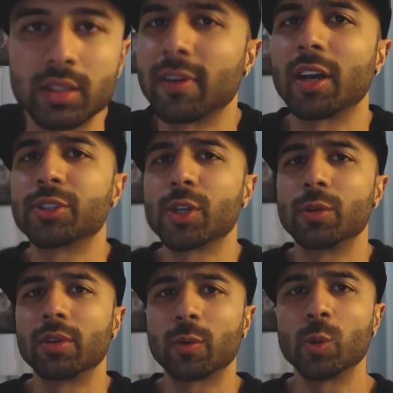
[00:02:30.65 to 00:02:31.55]
To fly a
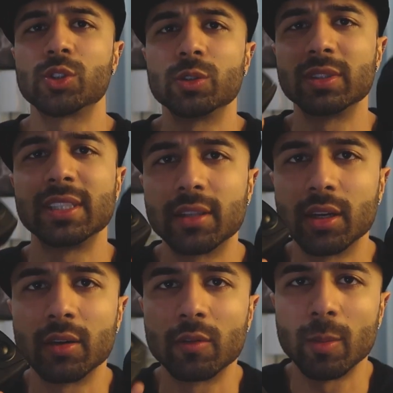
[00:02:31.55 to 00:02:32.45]
drone, of course, you'll need
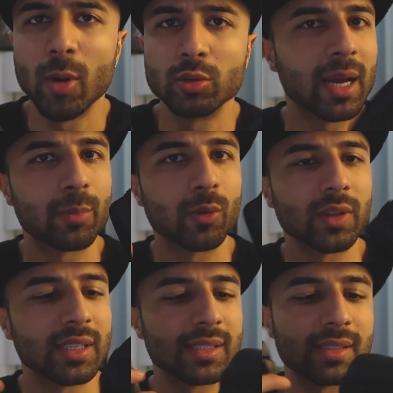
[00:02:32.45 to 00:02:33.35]
the remote. I
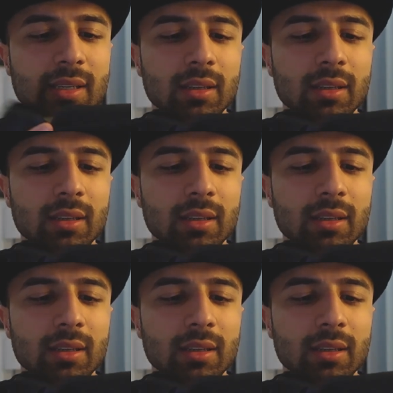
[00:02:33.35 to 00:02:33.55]
bought this